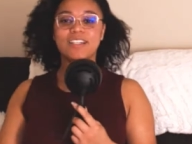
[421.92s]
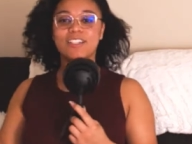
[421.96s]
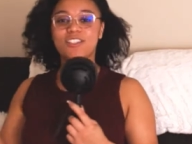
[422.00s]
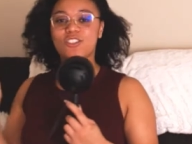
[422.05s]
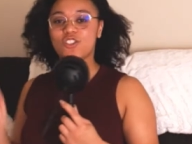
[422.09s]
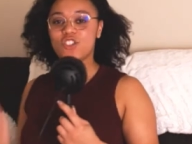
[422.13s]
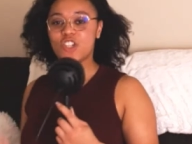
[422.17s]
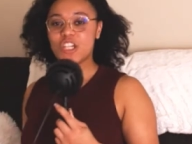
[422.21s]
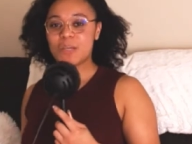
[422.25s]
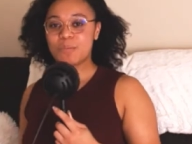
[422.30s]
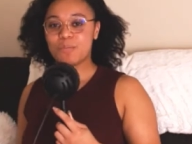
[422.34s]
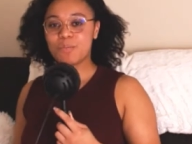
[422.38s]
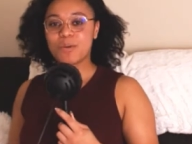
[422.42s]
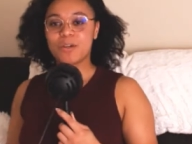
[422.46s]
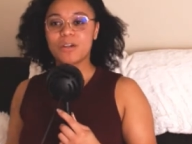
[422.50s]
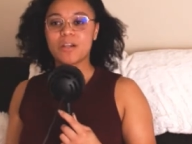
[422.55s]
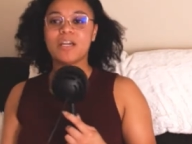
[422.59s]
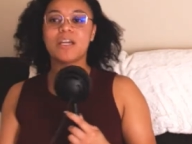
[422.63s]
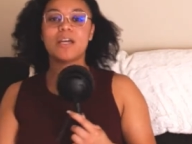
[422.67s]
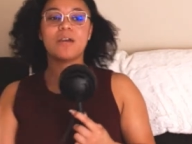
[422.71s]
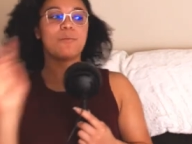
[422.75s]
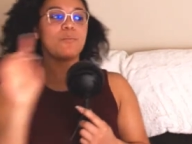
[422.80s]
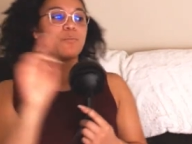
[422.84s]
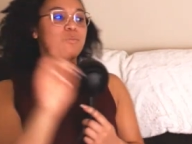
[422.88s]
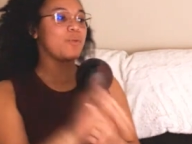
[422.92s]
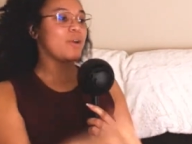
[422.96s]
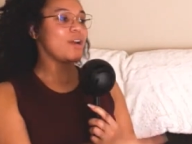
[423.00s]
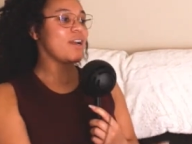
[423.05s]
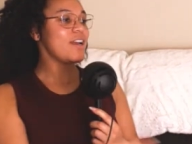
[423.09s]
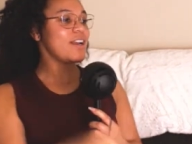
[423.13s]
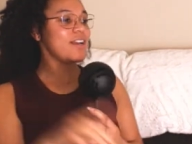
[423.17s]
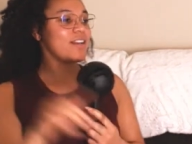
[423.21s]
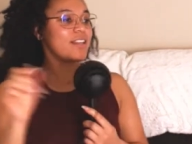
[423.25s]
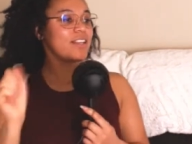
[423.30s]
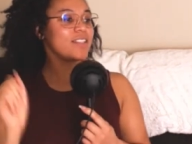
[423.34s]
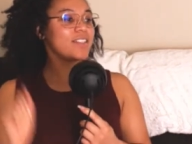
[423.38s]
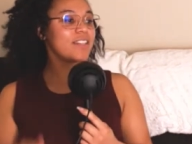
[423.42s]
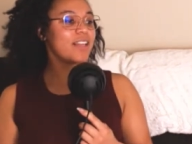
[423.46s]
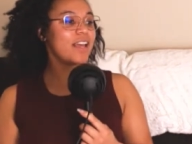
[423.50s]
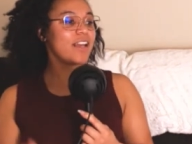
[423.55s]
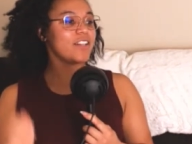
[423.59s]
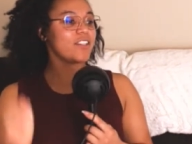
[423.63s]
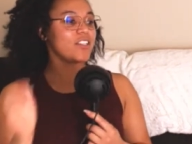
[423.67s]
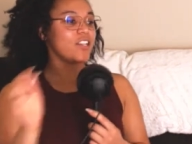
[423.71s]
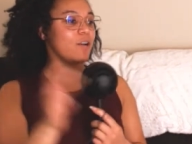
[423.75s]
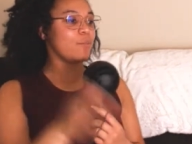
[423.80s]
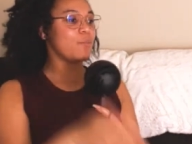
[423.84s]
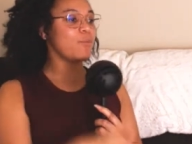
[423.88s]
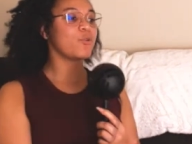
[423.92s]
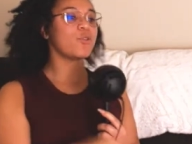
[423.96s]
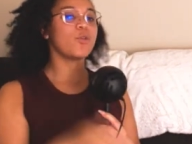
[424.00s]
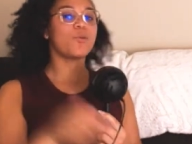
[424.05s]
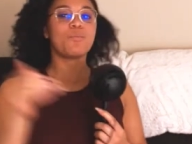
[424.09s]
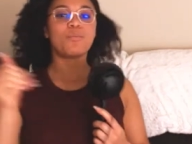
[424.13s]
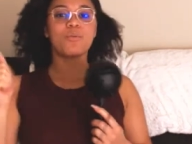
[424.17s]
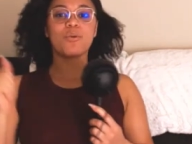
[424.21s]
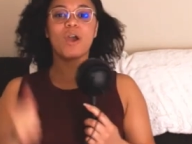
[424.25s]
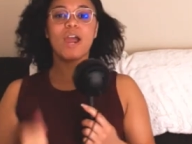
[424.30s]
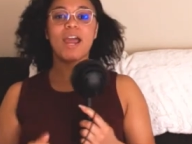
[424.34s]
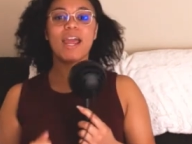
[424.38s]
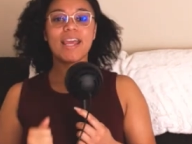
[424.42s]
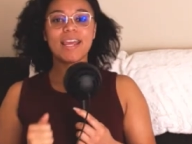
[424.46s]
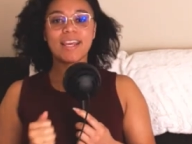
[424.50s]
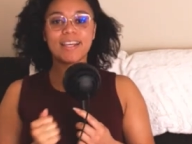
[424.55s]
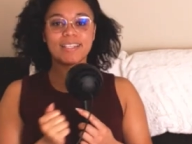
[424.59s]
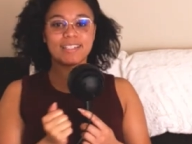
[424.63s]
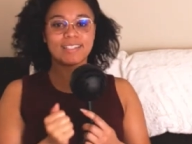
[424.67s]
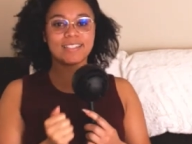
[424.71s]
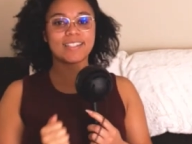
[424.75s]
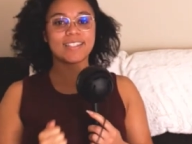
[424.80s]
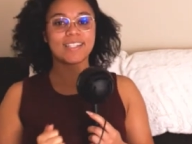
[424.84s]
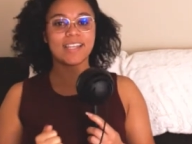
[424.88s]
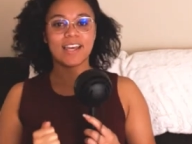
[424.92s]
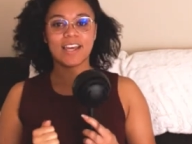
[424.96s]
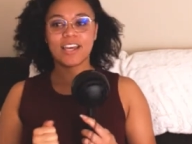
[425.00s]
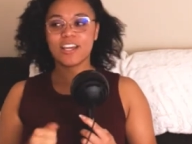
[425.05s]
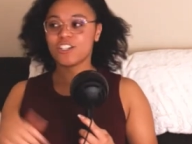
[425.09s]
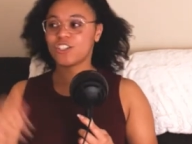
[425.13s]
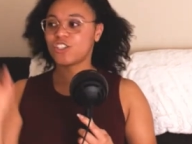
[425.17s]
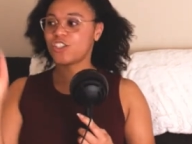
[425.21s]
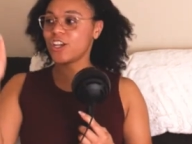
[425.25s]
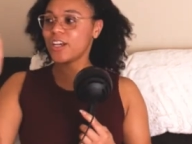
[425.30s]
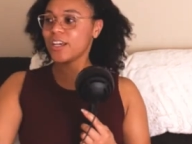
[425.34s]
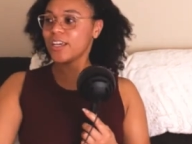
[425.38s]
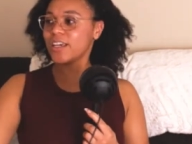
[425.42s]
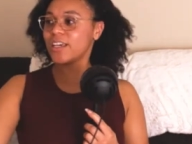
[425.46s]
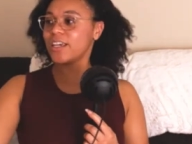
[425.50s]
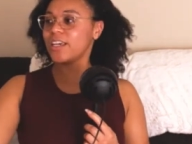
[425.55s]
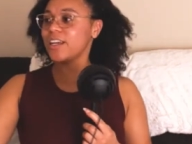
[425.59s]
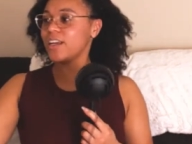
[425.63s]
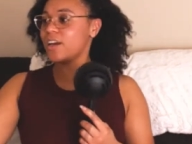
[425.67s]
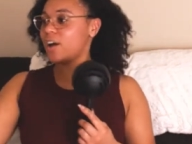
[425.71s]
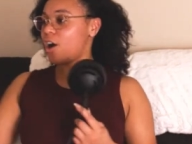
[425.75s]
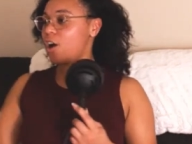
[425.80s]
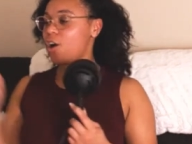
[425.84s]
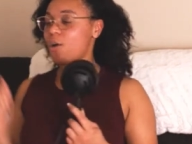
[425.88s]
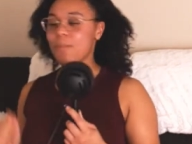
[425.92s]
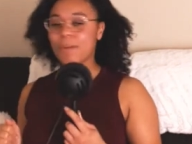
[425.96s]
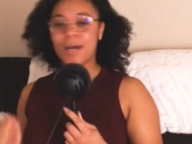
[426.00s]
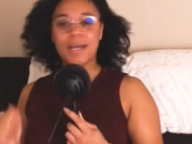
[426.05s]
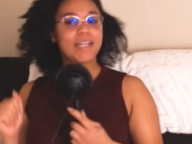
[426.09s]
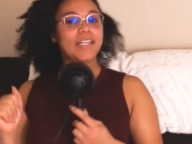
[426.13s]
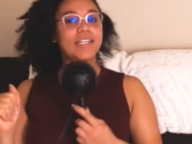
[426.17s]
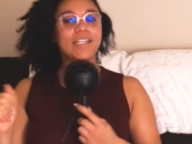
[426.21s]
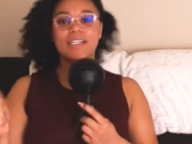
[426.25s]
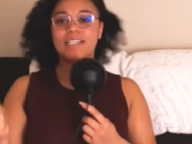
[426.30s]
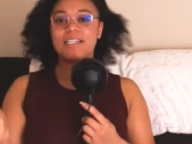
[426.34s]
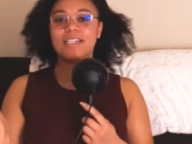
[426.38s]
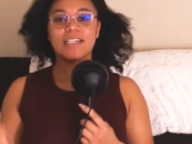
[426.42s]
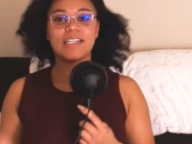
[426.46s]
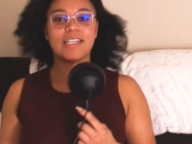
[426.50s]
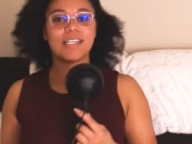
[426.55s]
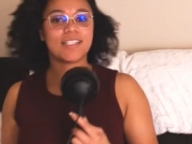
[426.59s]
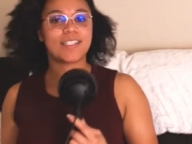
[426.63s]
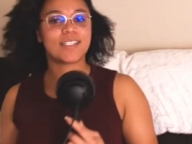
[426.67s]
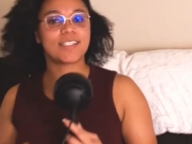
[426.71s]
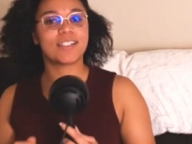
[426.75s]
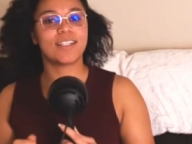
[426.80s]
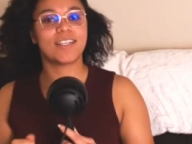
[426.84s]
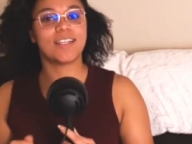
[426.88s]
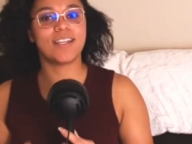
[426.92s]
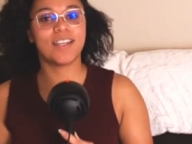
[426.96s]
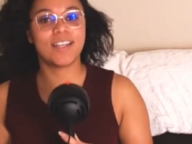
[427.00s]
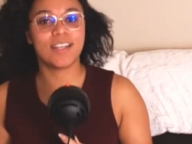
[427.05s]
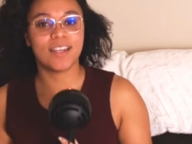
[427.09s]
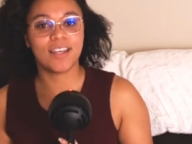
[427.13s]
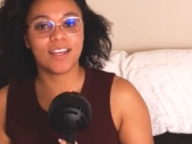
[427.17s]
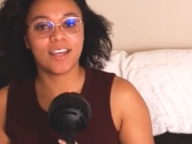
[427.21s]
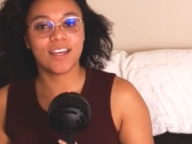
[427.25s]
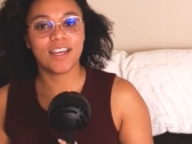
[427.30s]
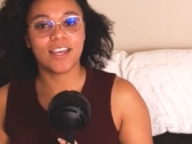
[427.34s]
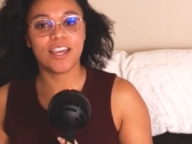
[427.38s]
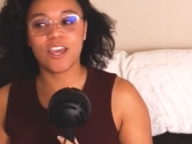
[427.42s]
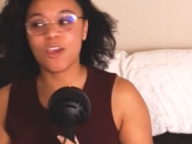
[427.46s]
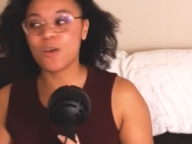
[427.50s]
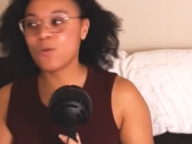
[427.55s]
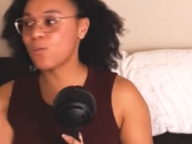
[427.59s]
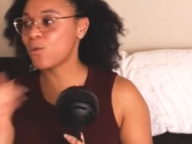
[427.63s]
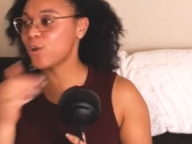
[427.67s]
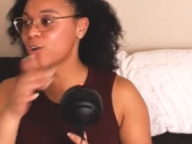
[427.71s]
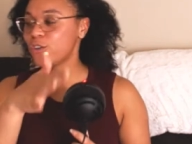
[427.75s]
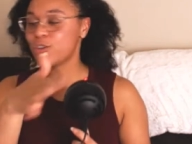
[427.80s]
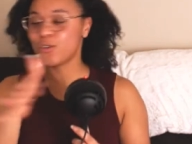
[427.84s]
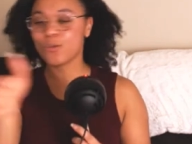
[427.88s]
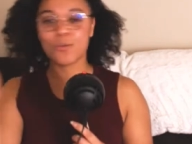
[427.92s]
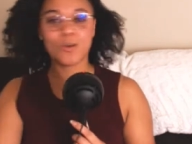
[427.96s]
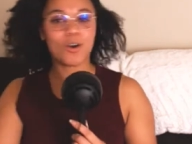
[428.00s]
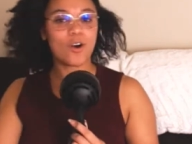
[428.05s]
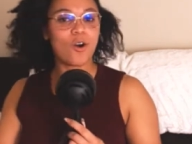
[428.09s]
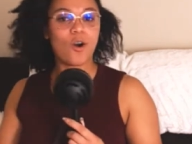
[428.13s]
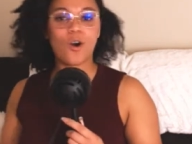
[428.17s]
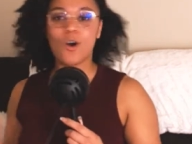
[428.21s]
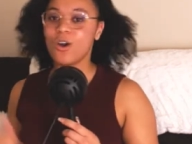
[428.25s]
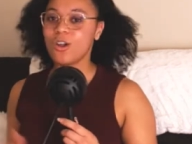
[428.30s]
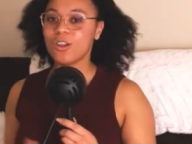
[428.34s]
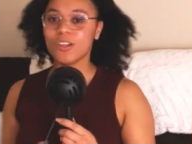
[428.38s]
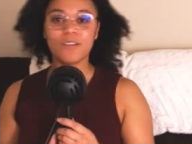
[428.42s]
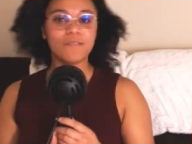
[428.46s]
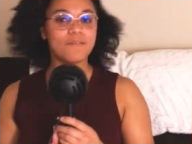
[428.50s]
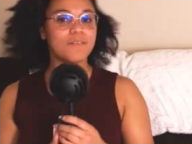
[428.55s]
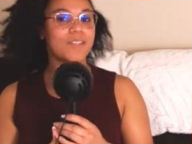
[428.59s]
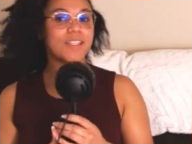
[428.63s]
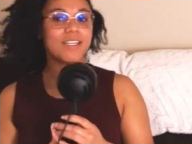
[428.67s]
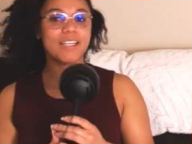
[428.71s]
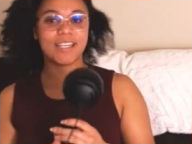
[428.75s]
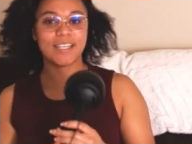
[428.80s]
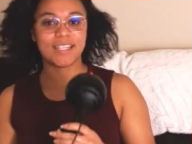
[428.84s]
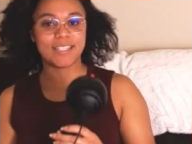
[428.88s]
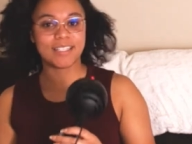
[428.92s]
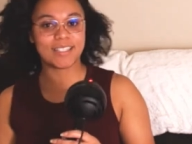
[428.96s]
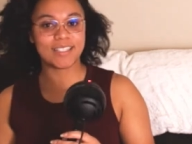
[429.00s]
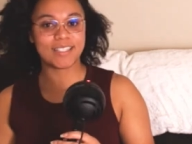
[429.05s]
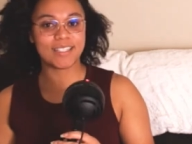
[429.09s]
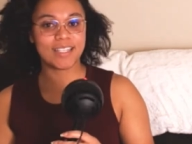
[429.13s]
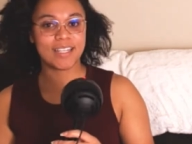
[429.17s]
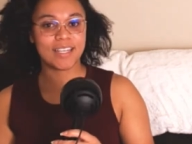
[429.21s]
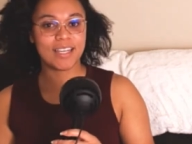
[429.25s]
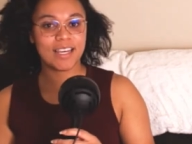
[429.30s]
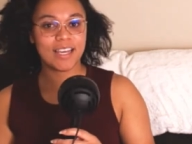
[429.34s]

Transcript: cheaper. Bread is like double the price. Chicken, oh my goodness. And we're doing all of this.